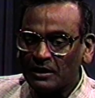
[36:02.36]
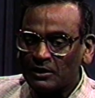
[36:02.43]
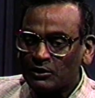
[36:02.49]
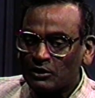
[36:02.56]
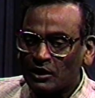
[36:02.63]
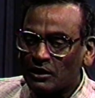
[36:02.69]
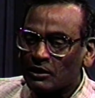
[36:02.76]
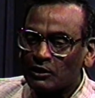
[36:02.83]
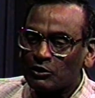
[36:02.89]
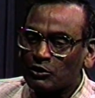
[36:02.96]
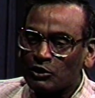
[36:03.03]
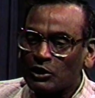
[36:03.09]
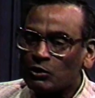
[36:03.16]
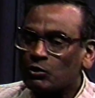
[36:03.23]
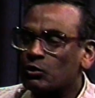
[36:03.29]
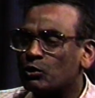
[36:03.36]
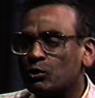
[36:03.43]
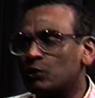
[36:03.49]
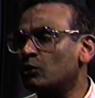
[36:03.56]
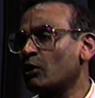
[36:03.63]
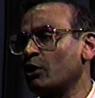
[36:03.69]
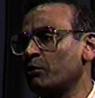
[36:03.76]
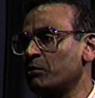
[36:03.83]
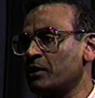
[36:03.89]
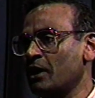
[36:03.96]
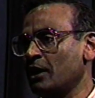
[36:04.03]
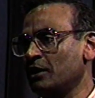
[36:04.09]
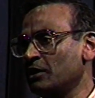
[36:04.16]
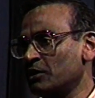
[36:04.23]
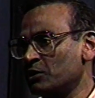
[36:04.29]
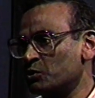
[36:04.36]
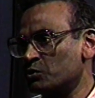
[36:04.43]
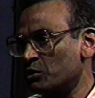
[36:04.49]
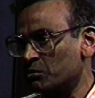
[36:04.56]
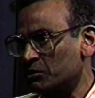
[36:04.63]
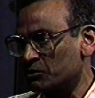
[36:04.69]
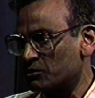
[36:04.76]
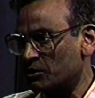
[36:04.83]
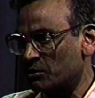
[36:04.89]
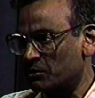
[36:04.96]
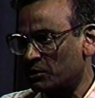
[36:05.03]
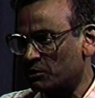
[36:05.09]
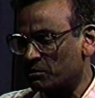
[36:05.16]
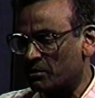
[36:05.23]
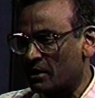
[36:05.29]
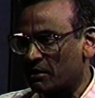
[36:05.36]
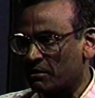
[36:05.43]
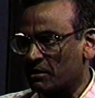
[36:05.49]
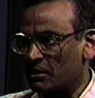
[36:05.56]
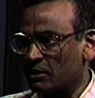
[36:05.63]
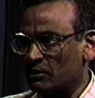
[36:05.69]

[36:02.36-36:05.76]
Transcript: that there could not be any other woman for me to marry,